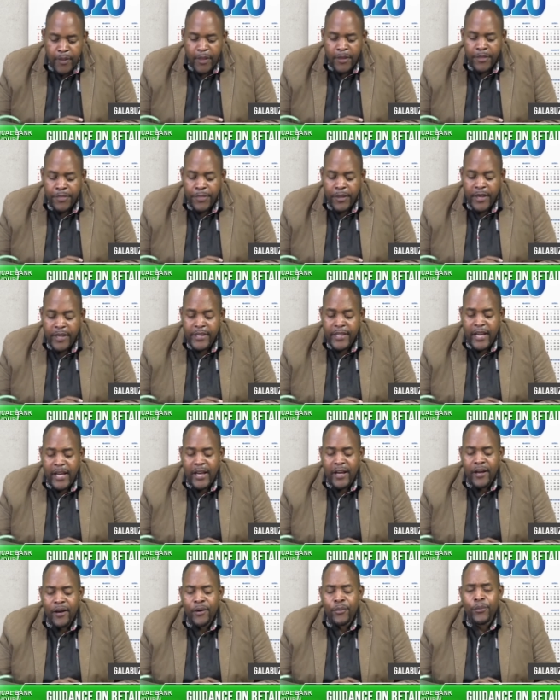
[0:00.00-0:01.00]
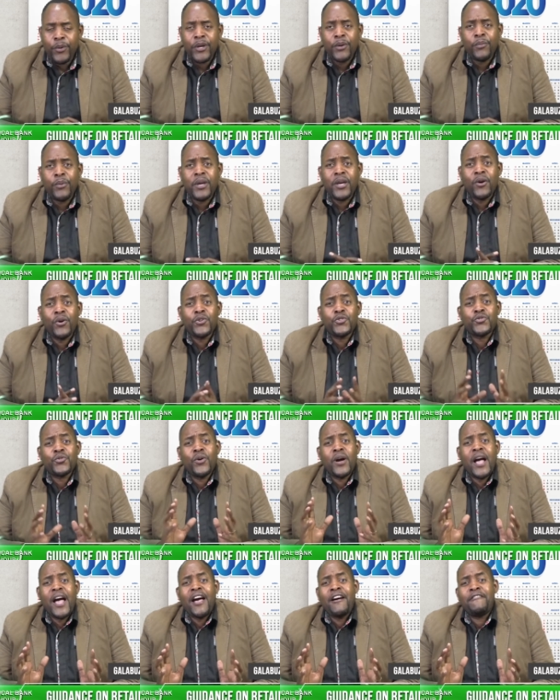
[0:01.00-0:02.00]
Then we also
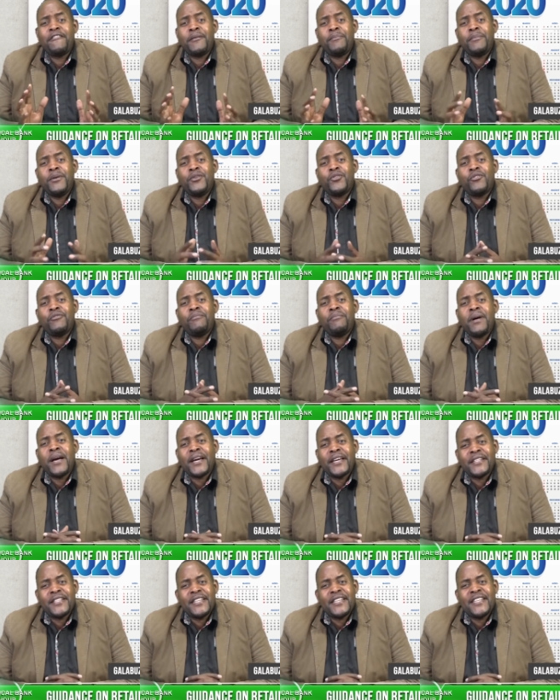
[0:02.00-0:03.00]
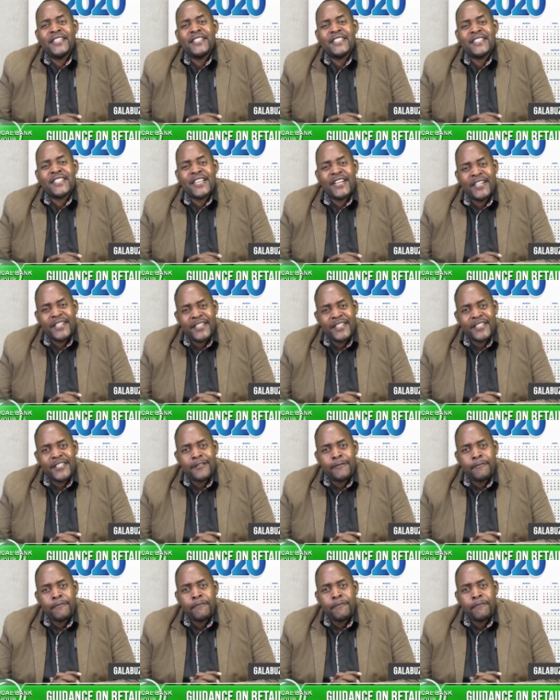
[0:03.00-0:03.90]
have a bit of marketing and sales,